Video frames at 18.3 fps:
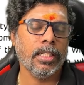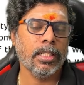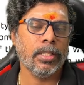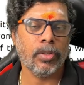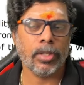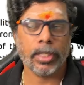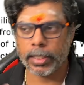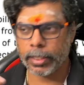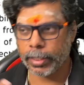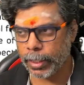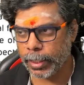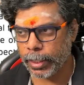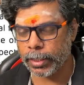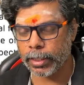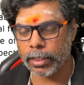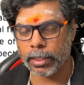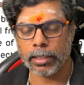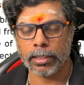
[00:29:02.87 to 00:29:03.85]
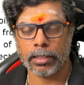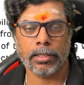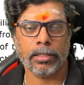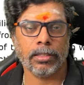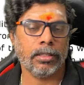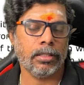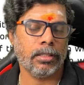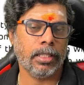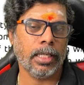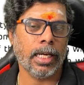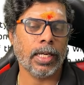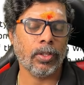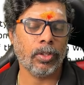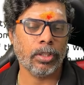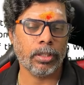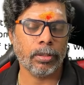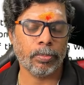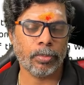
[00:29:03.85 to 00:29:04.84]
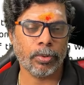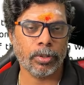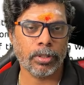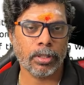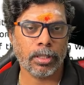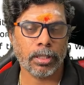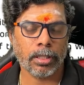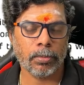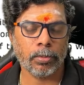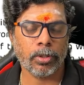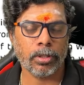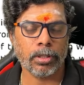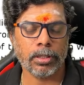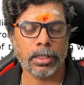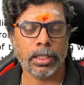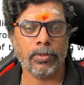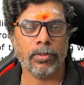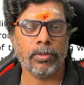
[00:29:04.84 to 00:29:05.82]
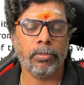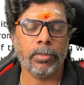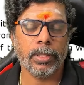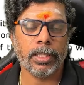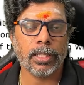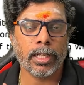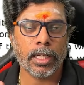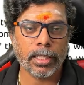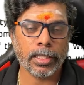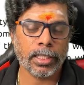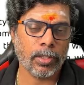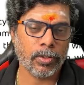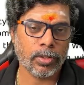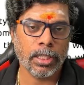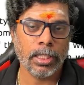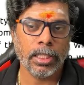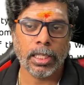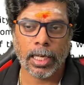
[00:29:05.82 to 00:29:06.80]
we can read in the annual report about they would be calling out.